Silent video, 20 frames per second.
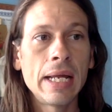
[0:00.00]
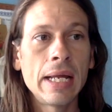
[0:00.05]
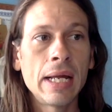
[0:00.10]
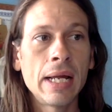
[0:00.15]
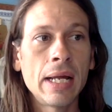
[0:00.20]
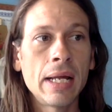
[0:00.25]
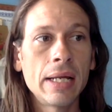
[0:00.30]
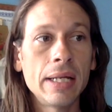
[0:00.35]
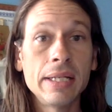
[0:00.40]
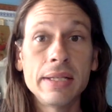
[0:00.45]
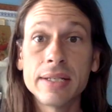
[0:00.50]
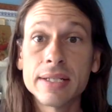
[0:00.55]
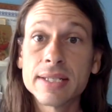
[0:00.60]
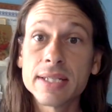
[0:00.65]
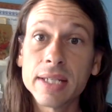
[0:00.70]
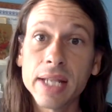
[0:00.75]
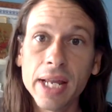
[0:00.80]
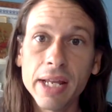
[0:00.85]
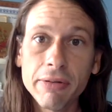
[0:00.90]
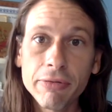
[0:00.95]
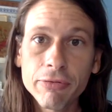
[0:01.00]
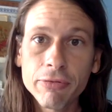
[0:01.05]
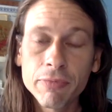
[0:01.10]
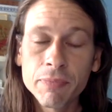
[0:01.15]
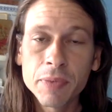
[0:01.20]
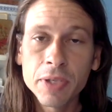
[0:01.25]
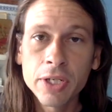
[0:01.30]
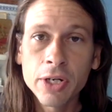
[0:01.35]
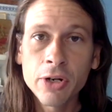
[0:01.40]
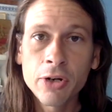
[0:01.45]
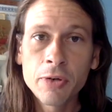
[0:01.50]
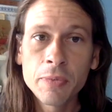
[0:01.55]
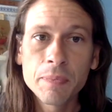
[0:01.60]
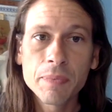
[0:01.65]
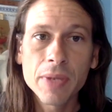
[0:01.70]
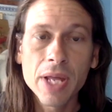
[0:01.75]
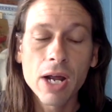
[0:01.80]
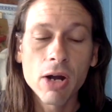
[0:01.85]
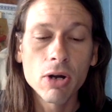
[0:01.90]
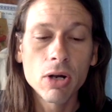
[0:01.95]
uh, in this life, you know,
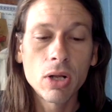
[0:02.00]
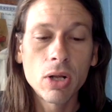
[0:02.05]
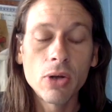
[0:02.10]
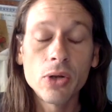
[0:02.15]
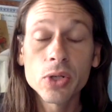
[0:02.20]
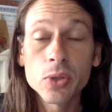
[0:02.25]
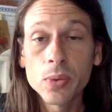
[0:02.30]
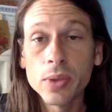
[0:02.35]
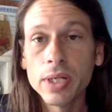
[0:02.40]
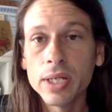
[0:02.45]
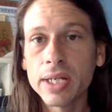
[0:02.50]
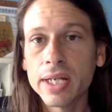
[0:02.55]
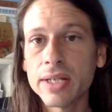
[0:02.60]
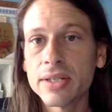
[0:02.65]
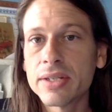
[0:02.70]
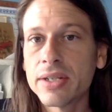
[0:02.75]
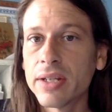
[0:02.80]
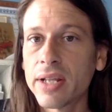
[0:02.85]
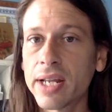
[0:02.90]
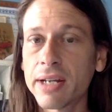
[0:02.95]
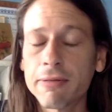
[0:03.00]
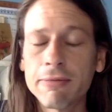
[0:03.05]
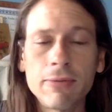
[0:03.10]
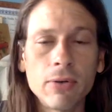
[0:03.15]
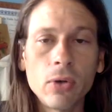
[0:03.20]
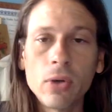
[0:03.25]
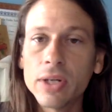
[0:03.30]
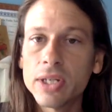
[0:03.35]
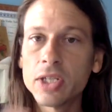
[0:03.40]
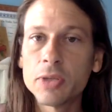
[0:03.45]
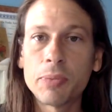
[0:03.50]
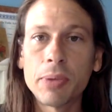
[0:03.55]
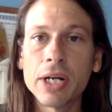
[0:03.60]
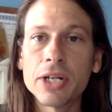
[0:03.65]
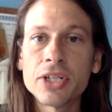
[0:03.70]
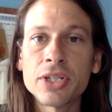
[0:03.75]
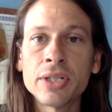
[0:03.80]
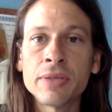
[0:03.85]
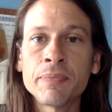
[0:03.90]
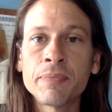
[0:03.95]
how close we can get to like full
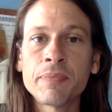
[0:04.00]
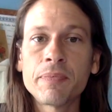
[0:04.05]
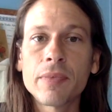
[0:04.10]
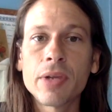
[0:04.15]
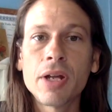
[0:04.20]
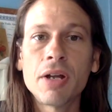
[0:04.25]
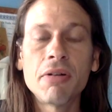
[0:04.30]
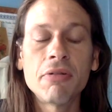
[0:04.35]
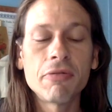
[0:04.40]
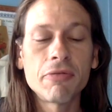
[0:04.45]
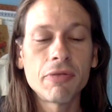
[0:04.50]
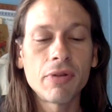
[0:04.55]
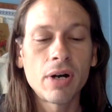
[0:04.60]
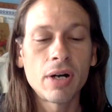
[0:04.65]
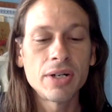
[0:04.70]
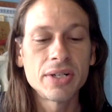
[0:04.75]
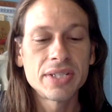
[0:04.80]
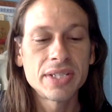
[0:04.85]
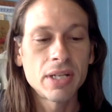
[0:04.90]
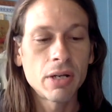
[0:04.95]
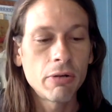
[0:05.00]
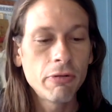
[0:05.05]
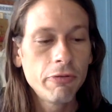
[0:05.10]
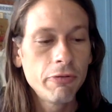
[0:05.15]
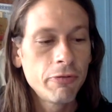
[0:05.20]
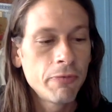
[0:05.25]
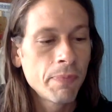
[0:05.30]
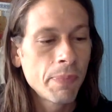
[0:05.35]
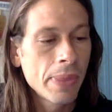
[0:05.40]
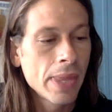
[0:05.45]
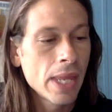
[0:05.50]
expression of ourself.